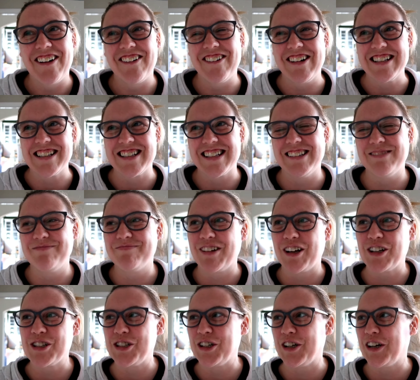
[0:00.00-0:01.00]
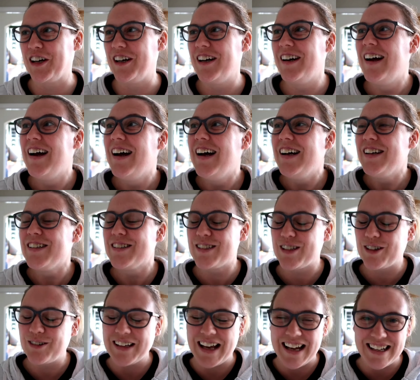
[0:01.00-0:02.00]
or is it? Not sure.
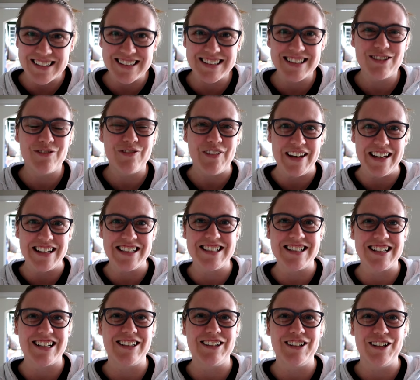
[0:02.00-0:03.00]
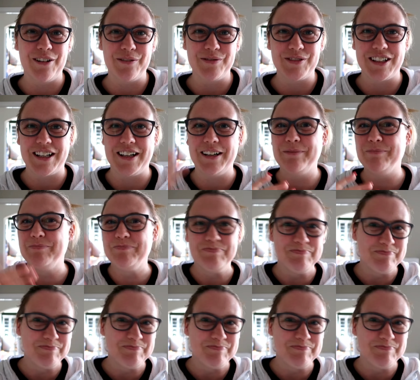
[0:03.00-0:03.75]
So yes, finished it, loved it.